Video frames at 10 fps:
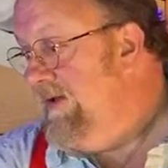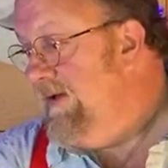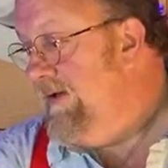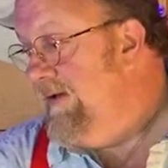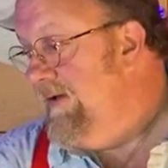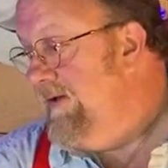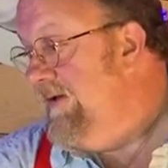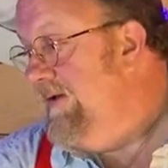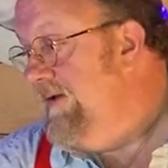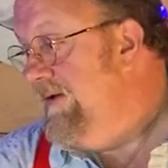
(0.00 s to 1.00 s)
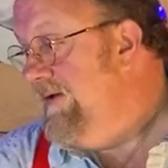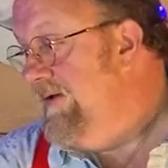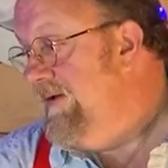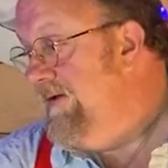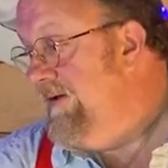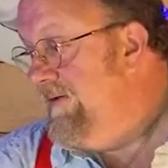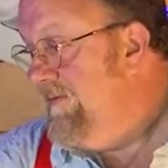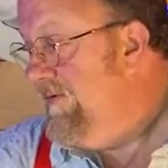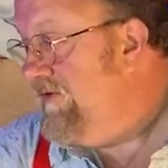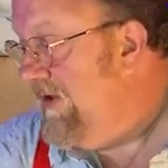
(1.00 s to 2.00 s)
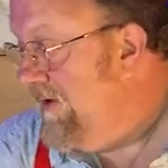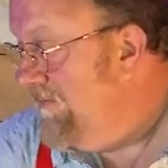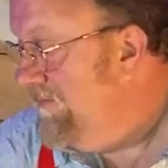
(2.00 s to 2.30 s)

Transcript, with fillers: Uh, let's see.